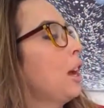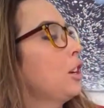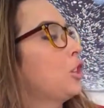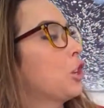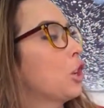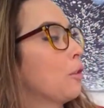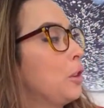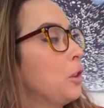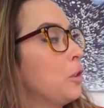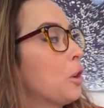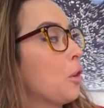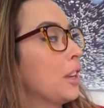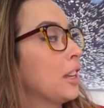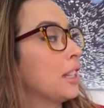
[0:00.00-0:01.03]
not sure if you
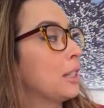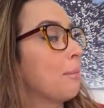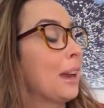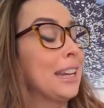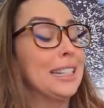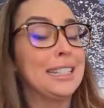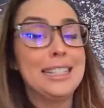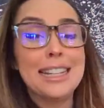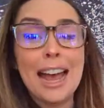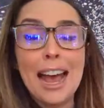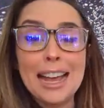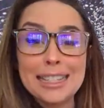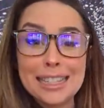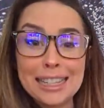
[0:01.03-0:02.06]
noticed my
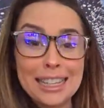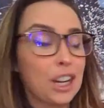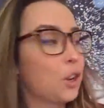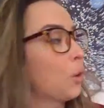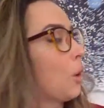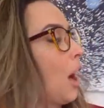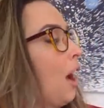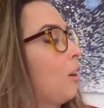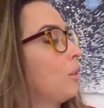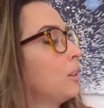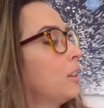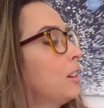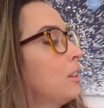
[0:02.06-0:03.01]
dazzling crown,